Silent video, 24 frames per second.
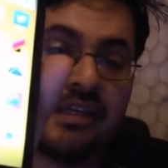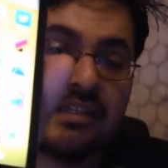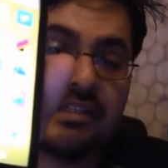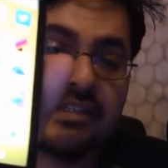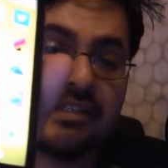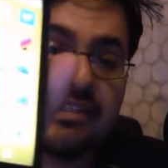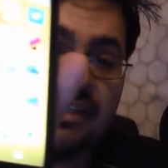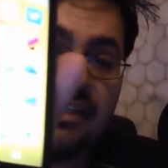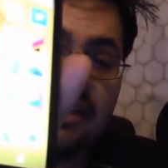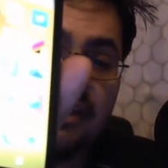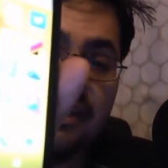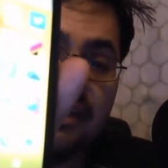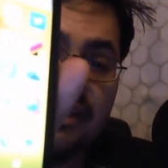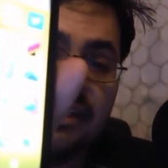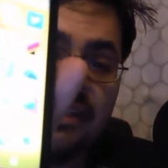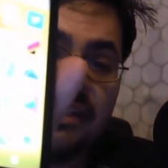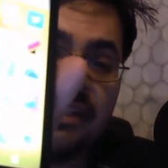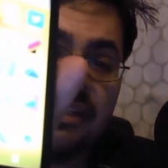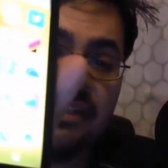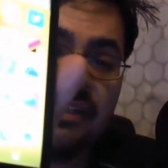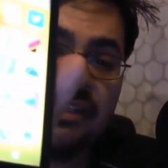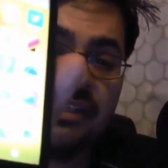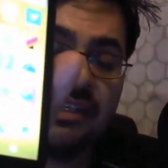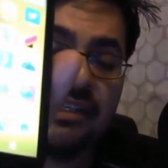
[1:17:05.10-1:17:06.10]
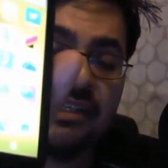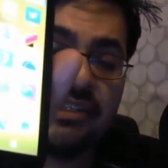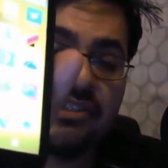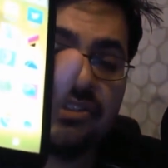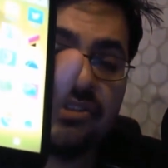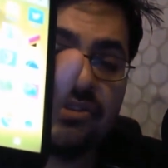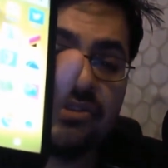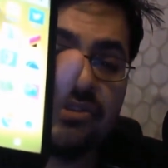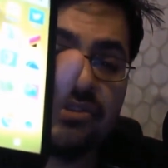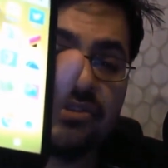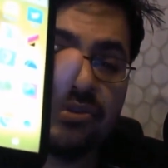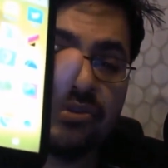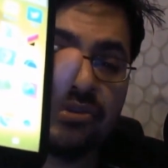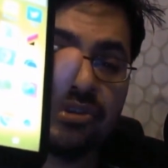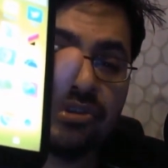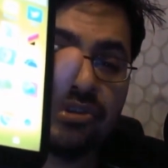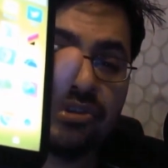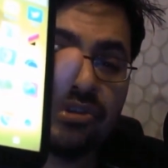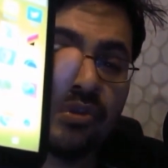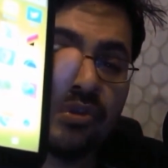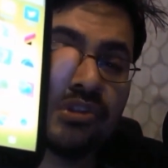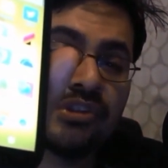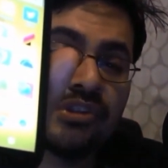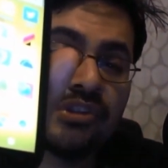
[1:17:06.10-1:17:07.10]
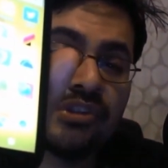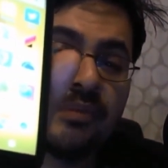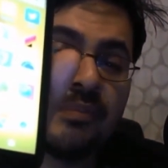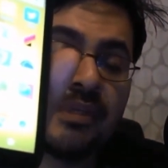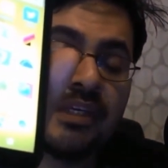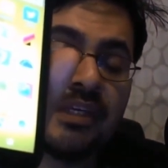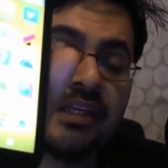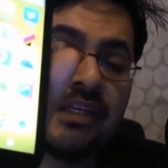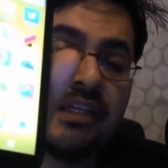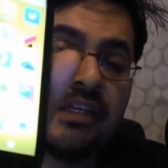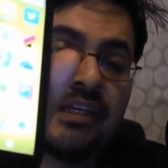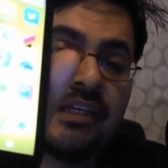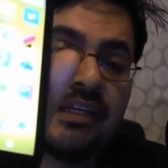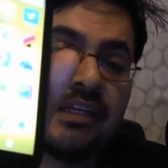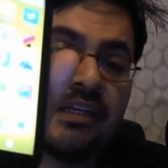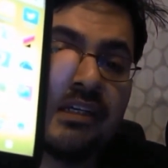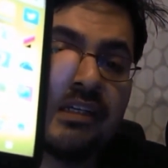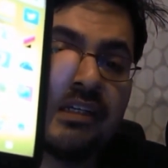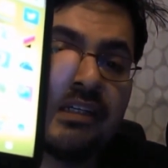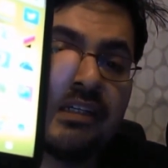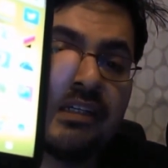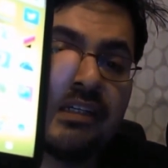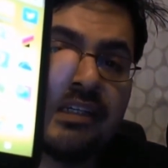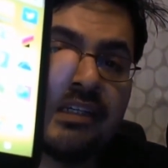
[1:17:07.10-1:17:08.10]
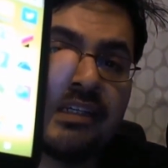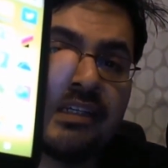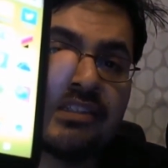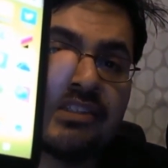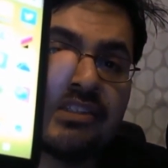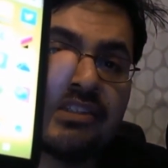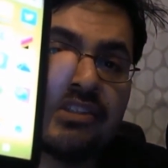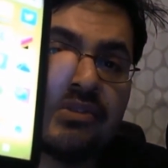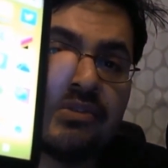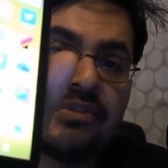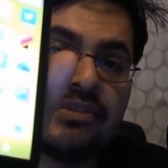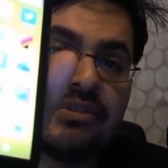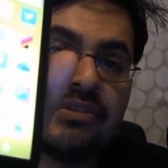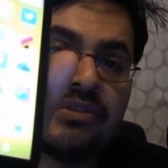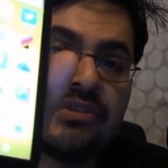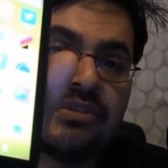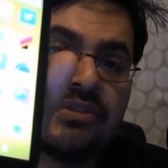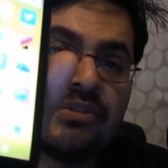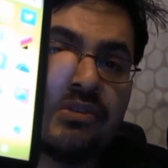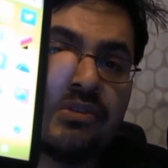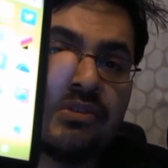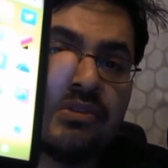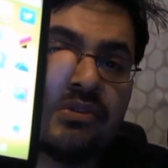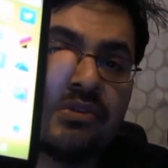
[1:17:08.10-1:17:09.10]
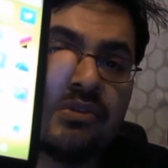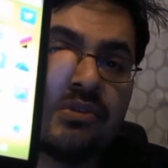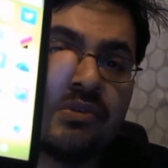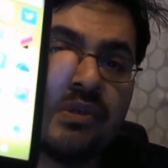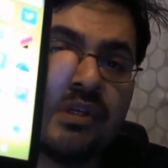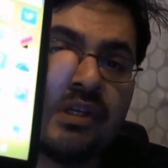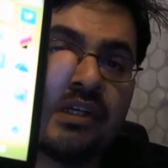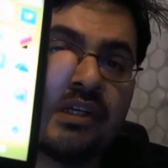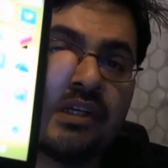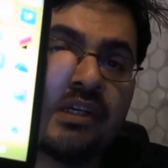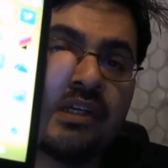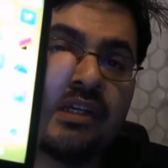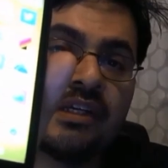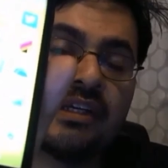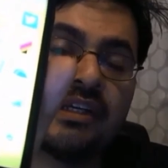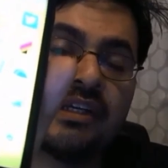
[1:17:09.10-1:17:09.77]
It uh, lets you do social media, it lets you do